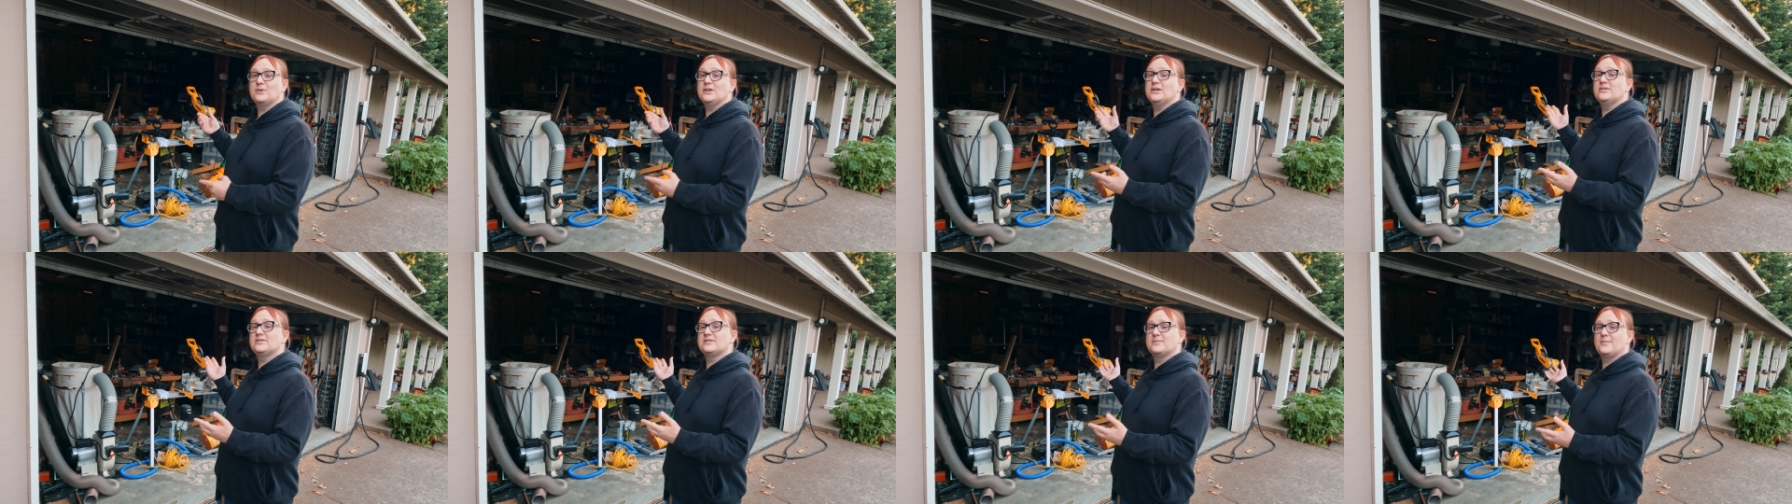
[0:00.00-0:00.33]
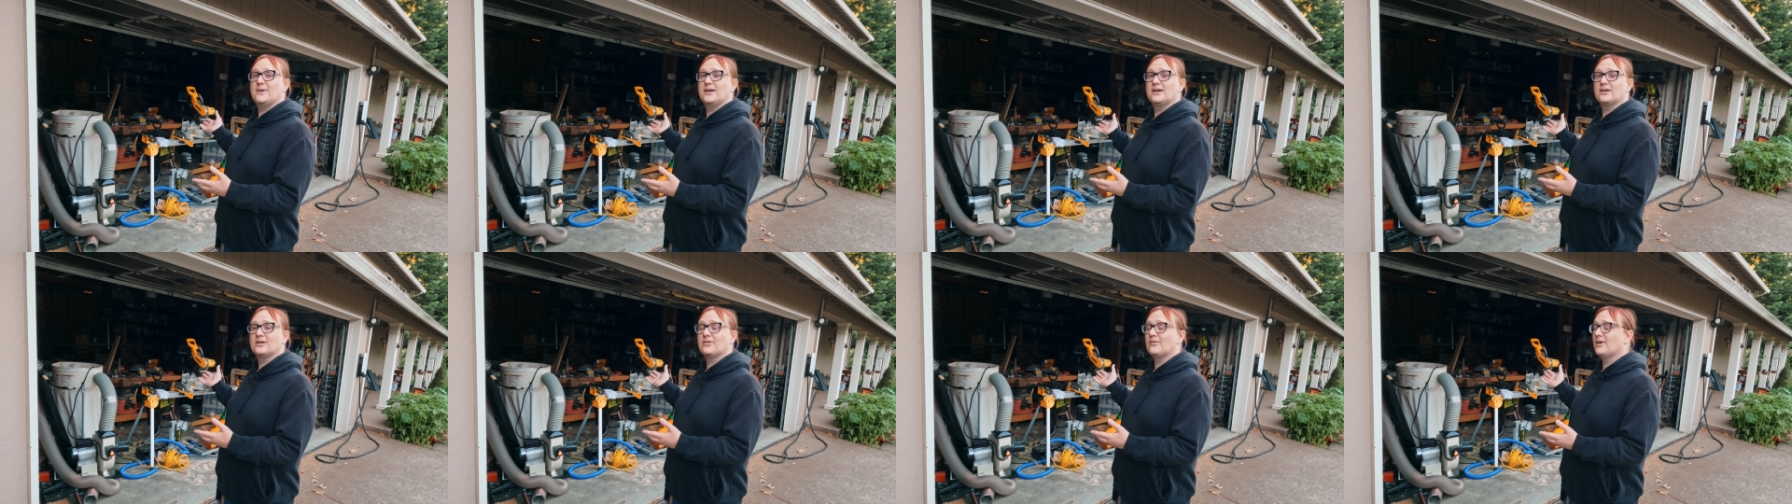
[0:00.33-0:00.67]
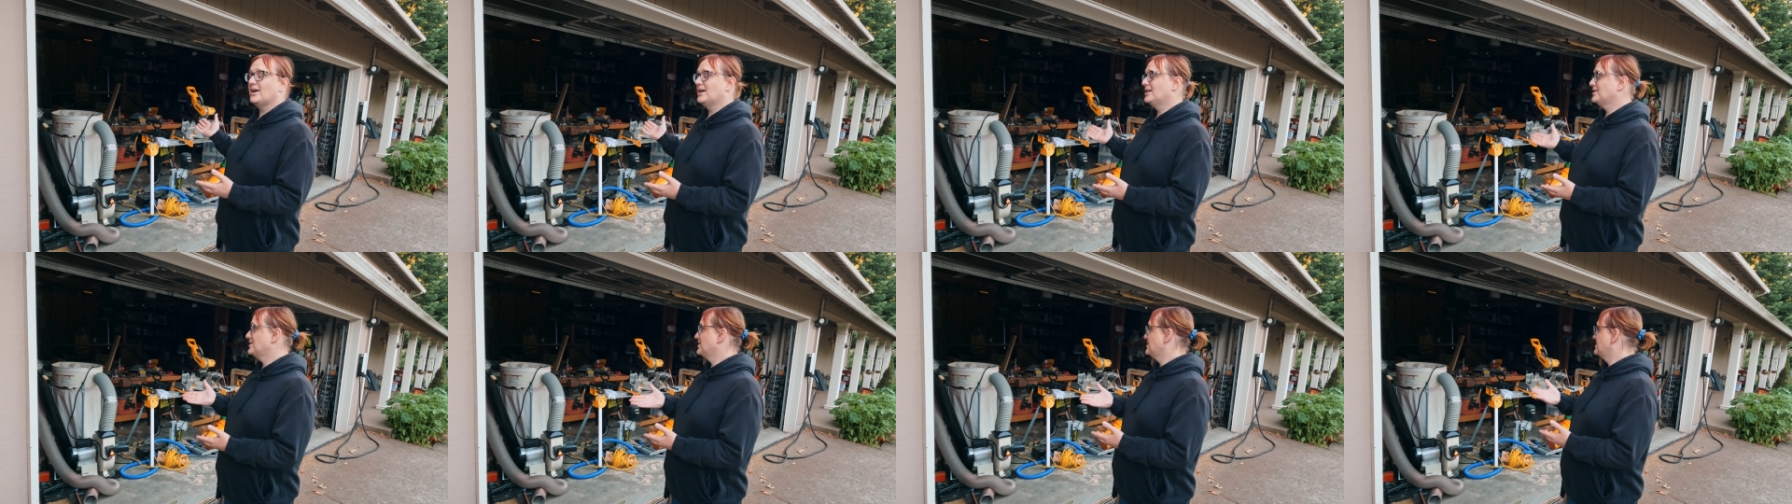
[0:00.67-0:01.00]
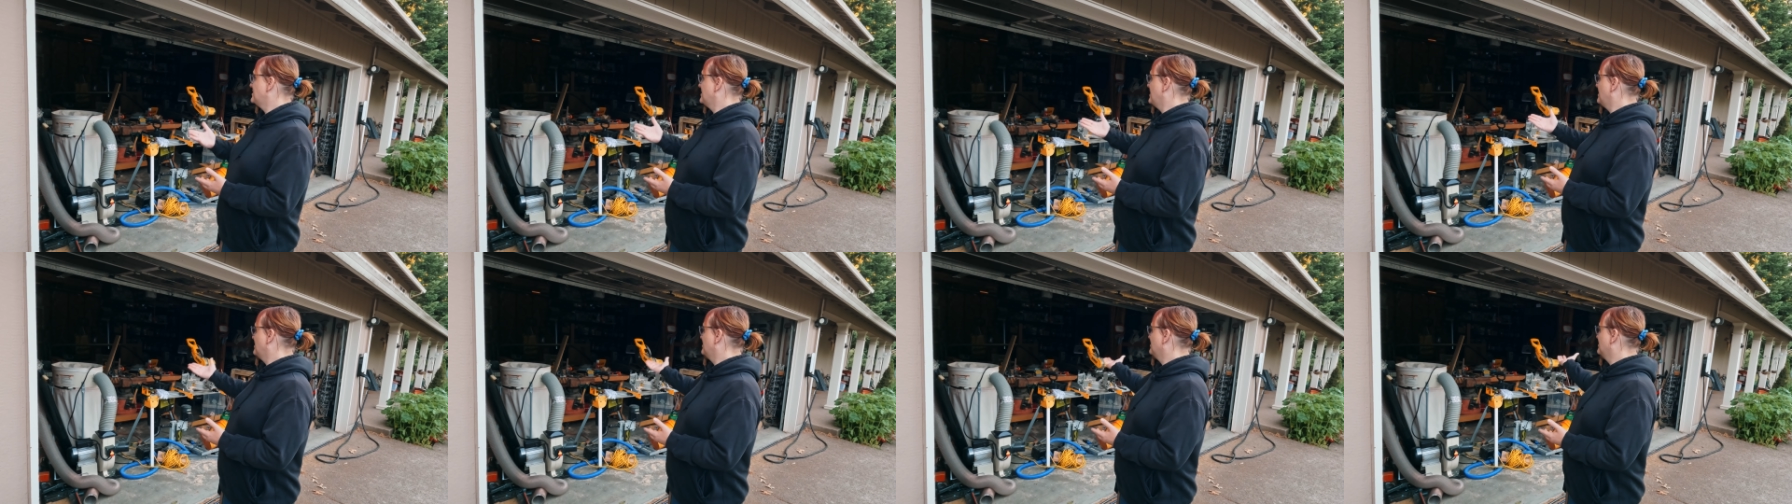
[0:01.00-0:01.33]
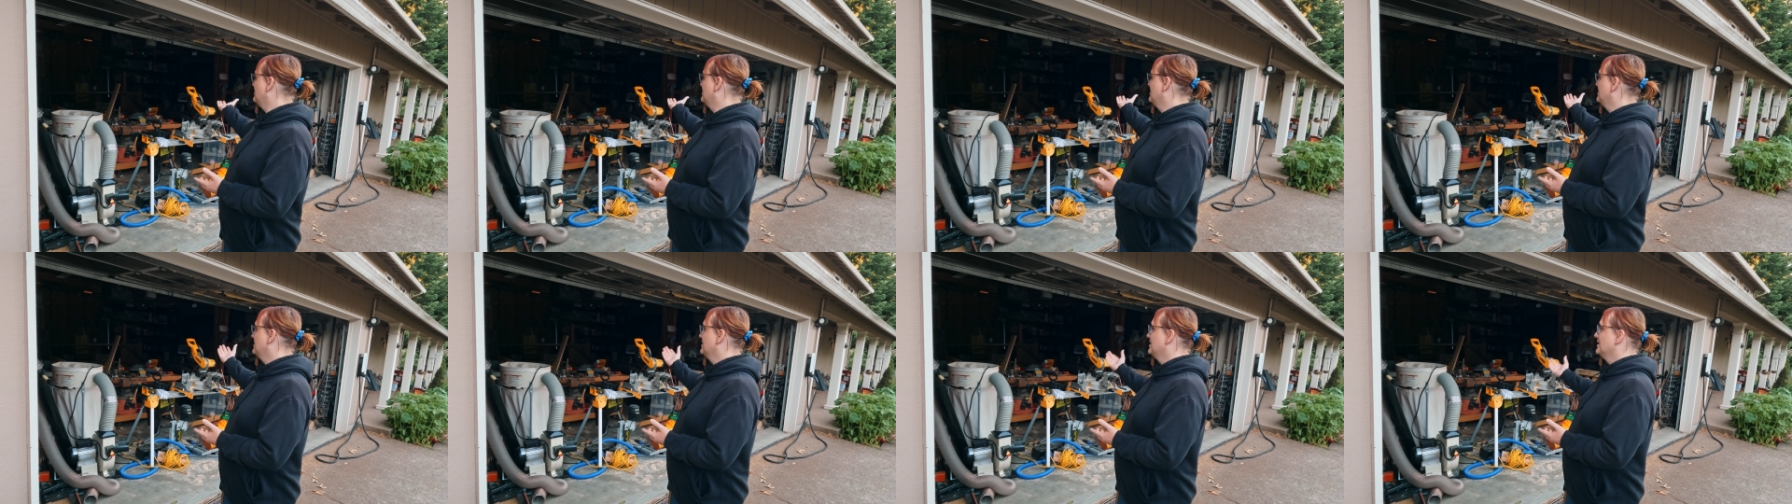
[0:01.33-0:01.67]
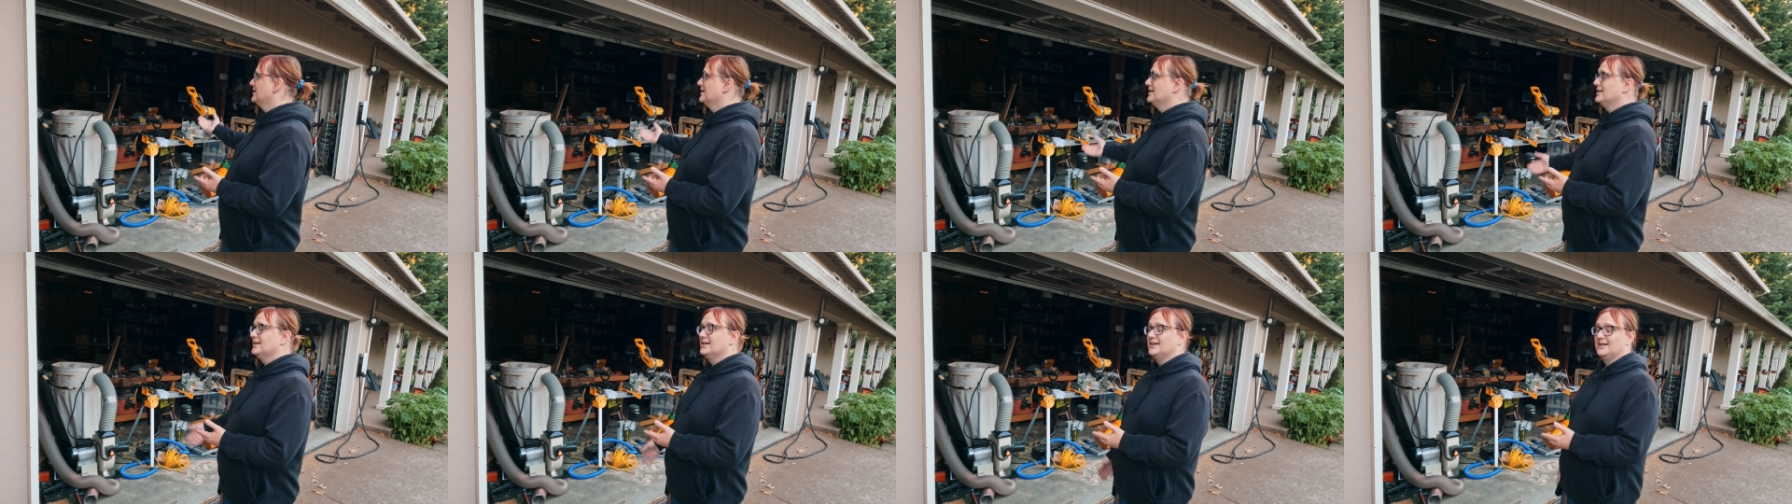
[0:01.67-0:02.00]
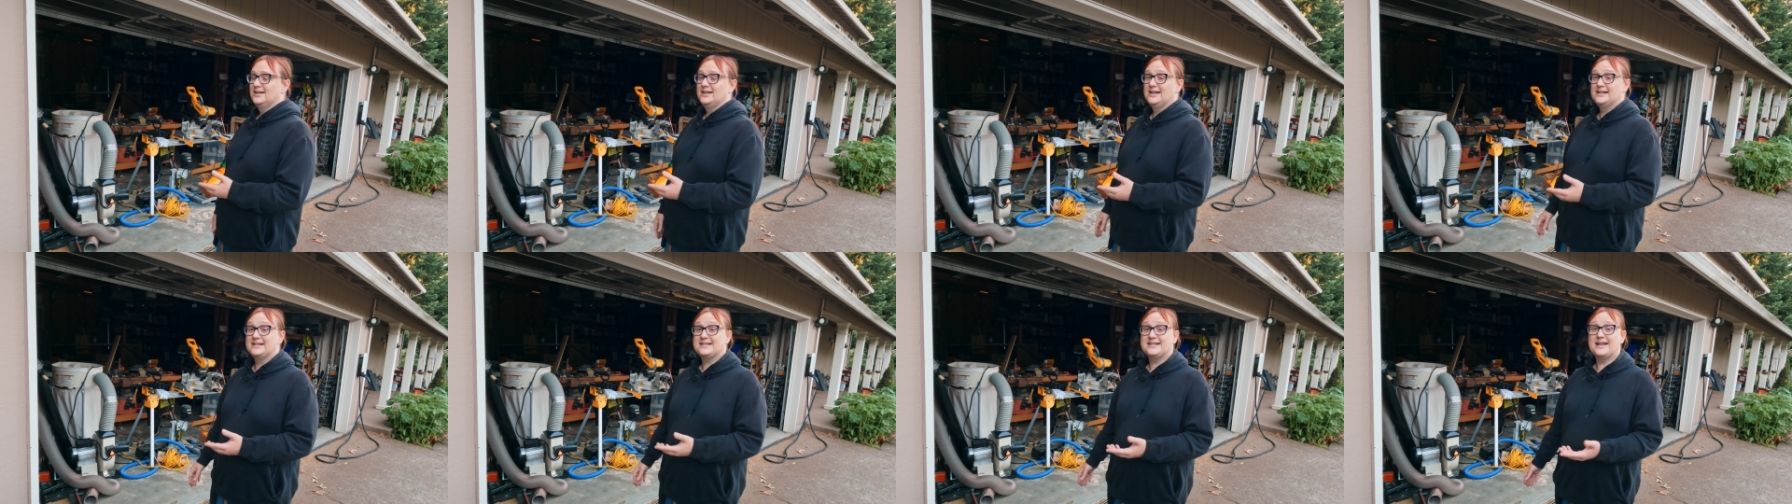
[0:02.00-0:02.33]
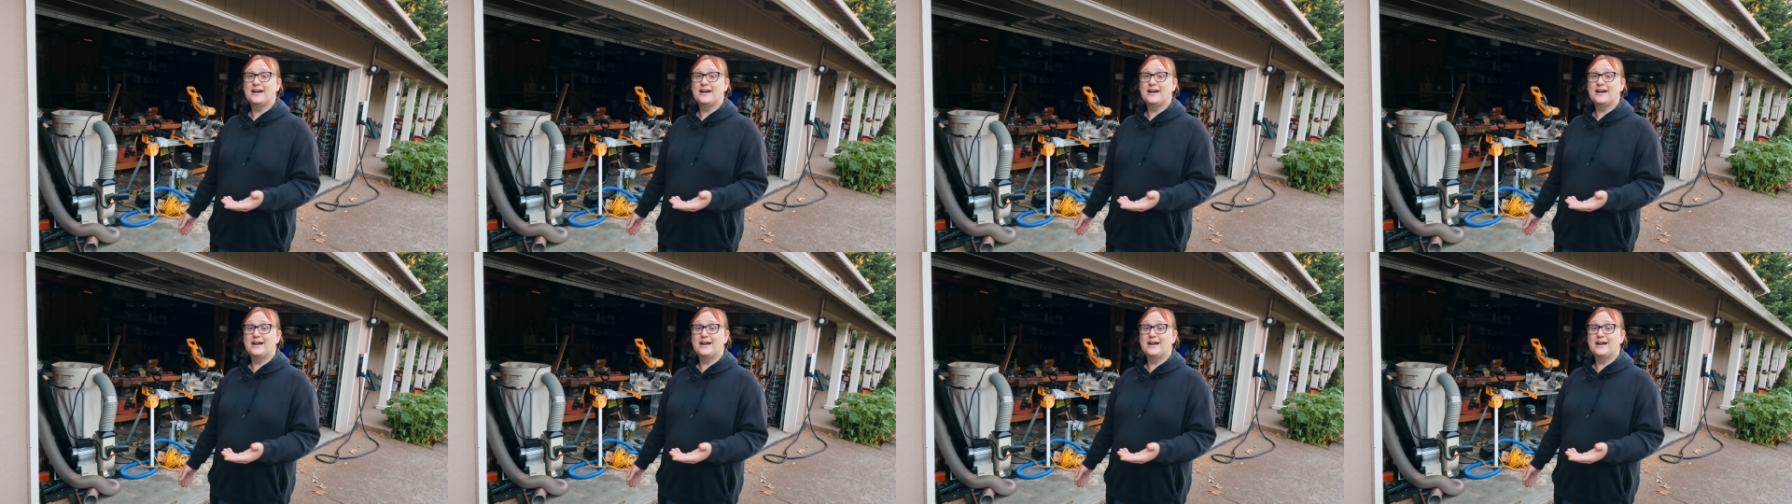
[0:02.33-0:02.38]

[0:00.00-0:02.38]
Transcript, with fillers: It used to be our garage. It's now it's